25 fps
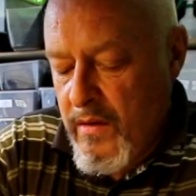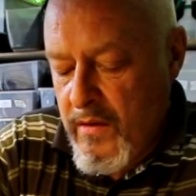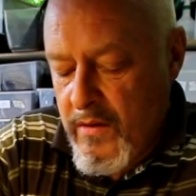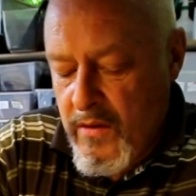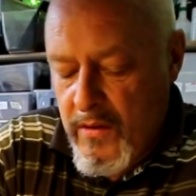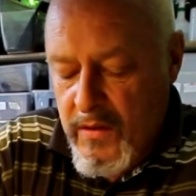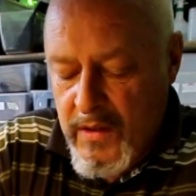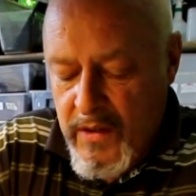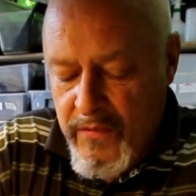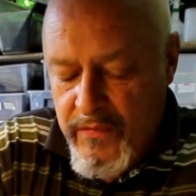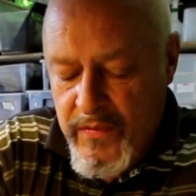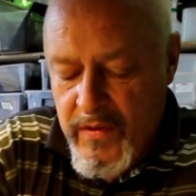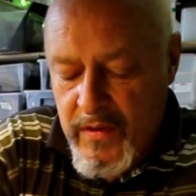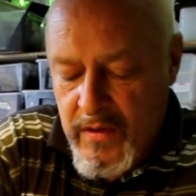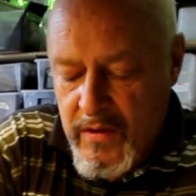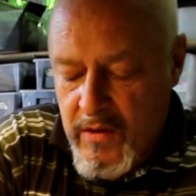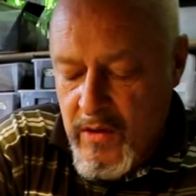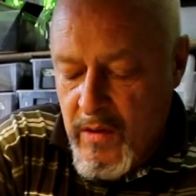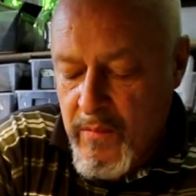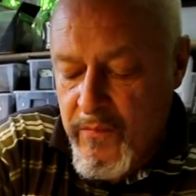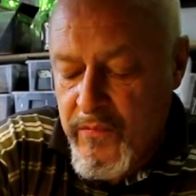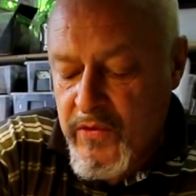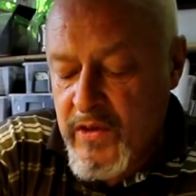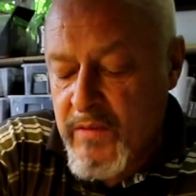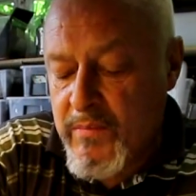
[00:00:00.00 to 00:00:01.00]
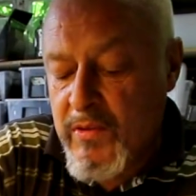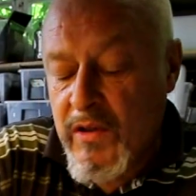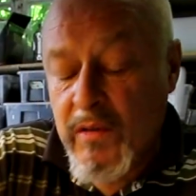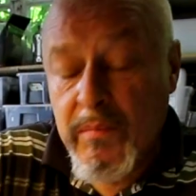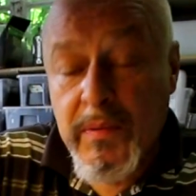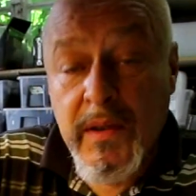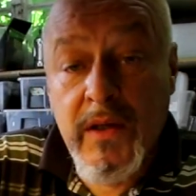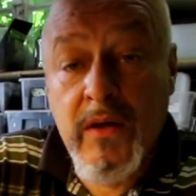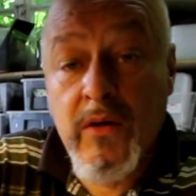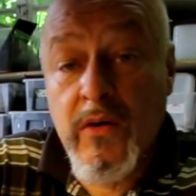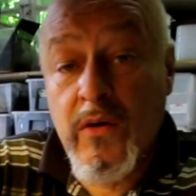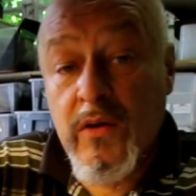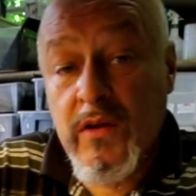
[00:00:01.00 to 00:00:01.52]
so they feel comfortable
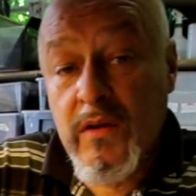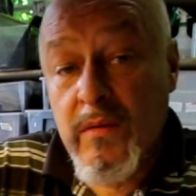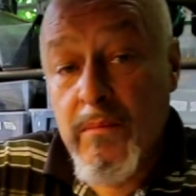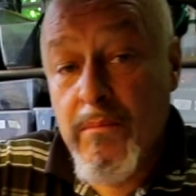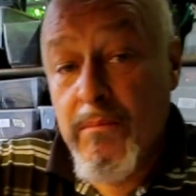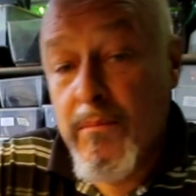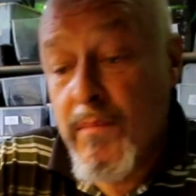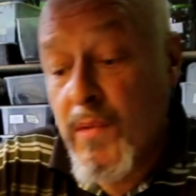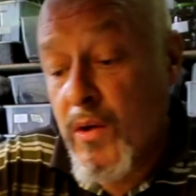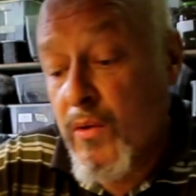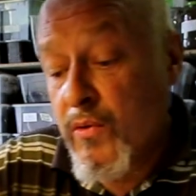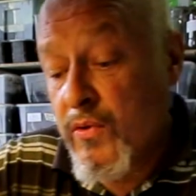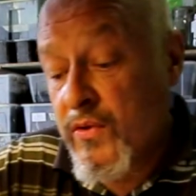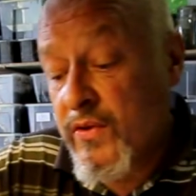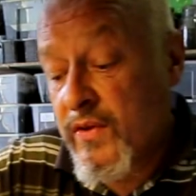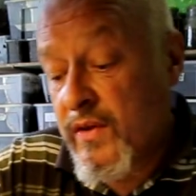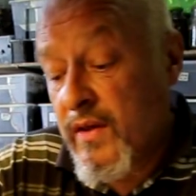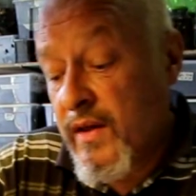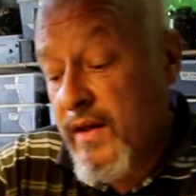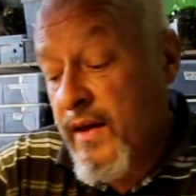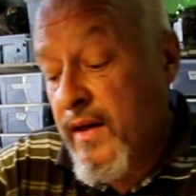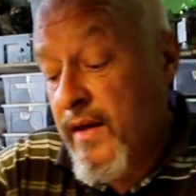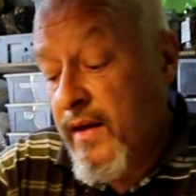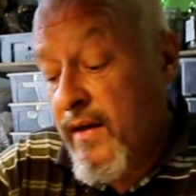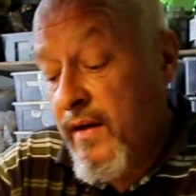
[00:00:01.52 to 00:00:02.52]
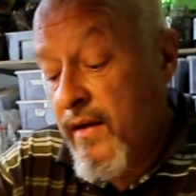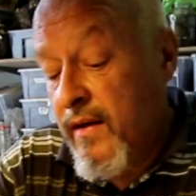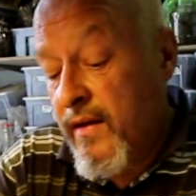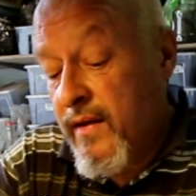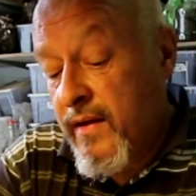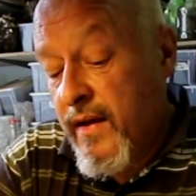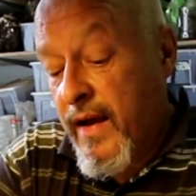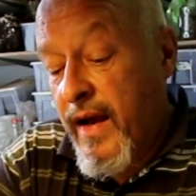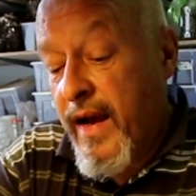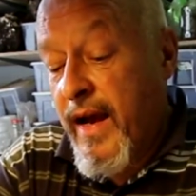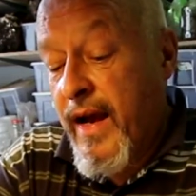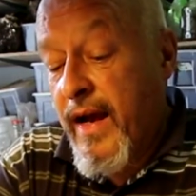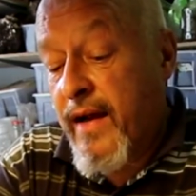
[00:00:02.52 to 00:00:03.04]
because mostly
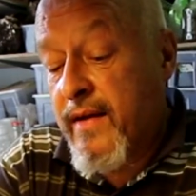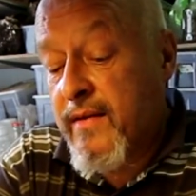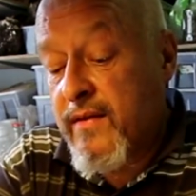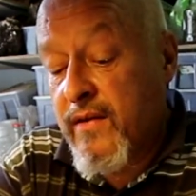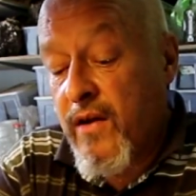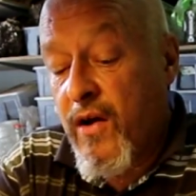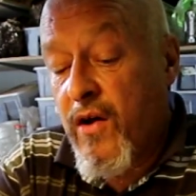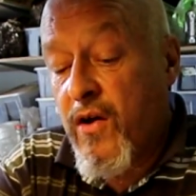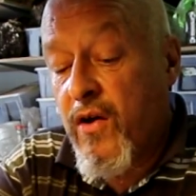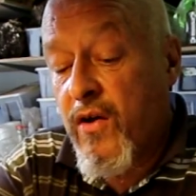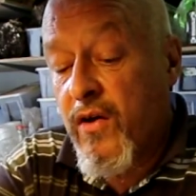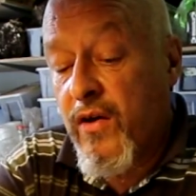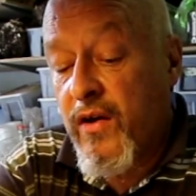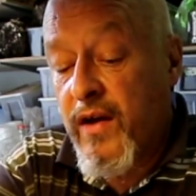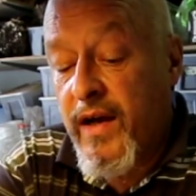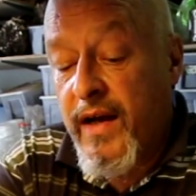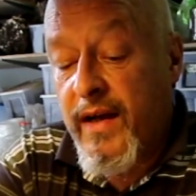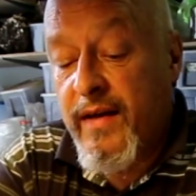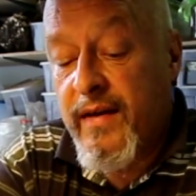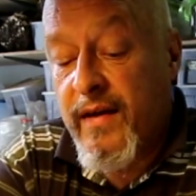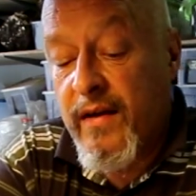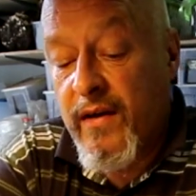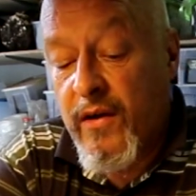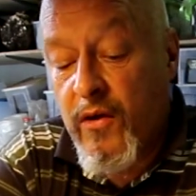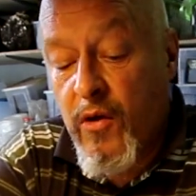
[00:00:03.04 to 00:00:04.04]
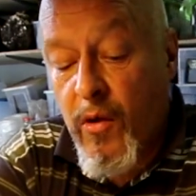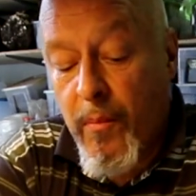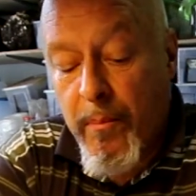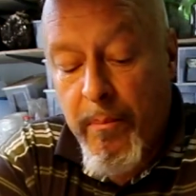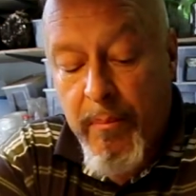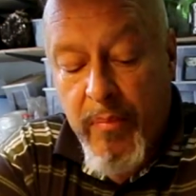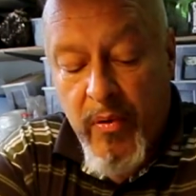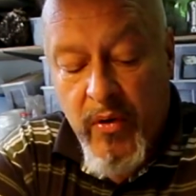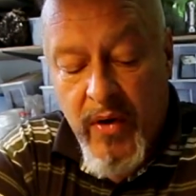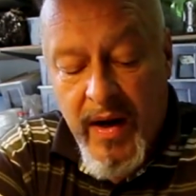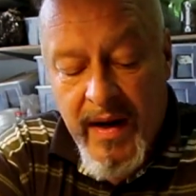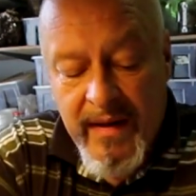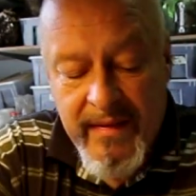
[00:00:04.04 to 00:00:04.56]
the eggs are laid in
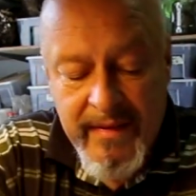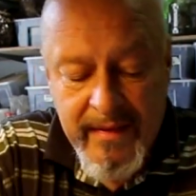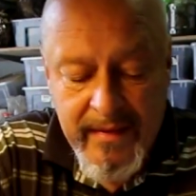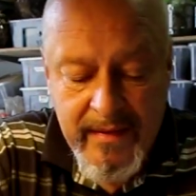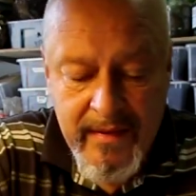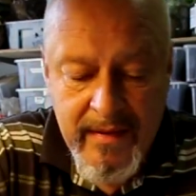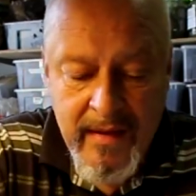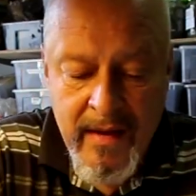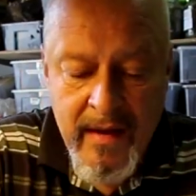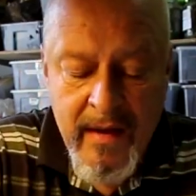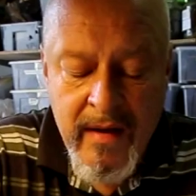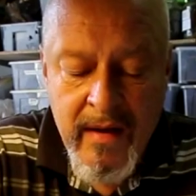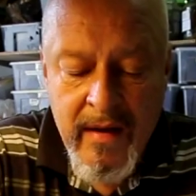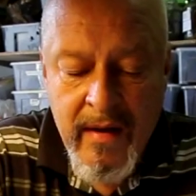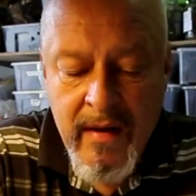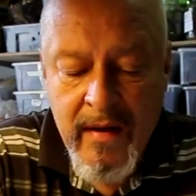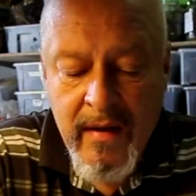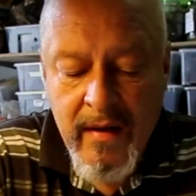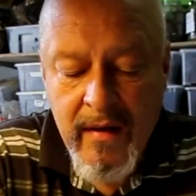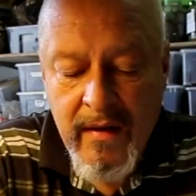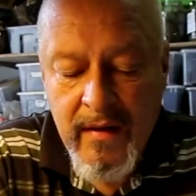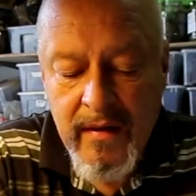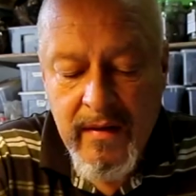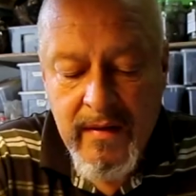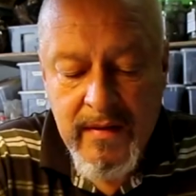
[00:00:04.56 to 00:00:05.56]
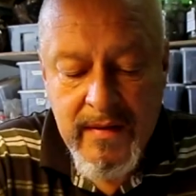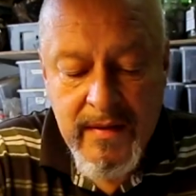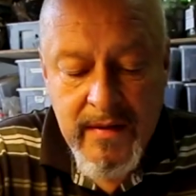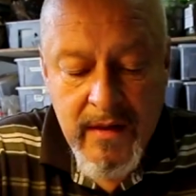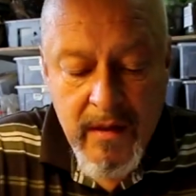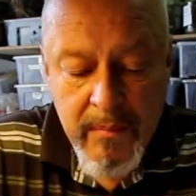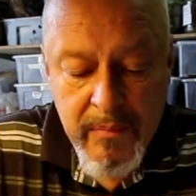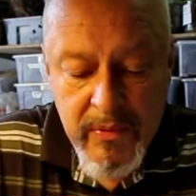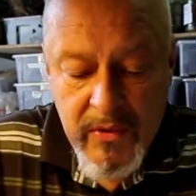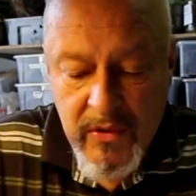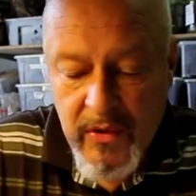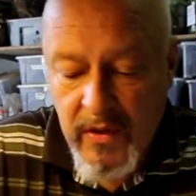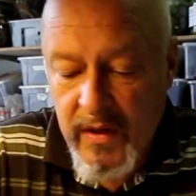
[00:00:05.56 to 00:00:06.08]
compressed uh,
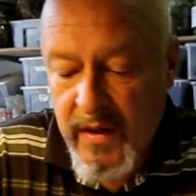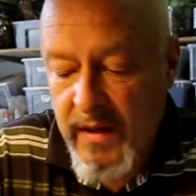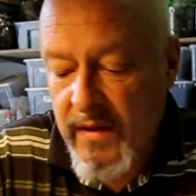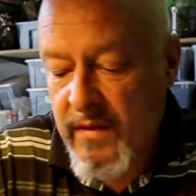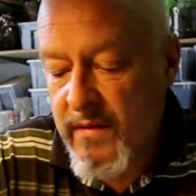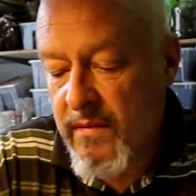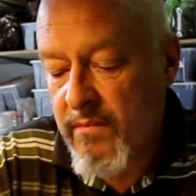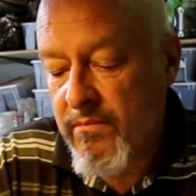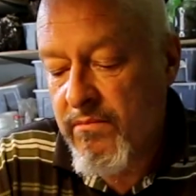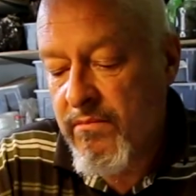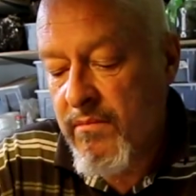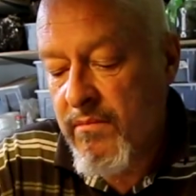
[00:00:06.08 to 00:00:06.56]
substrate